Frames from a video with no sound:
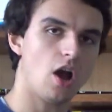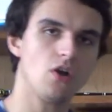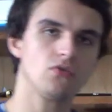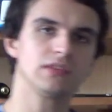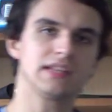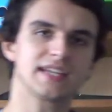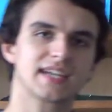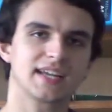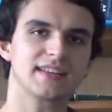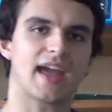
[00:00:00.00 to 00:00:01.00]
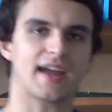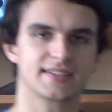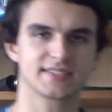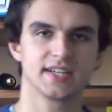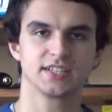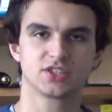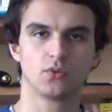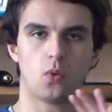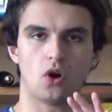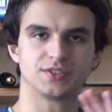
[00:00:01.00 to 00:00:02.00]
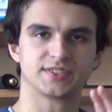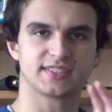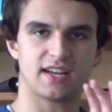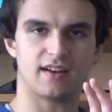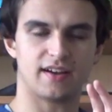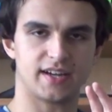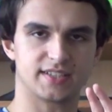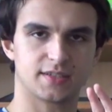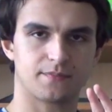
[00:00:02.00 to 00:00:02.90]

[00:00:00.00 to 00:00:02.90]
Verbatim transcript: only connect to one side.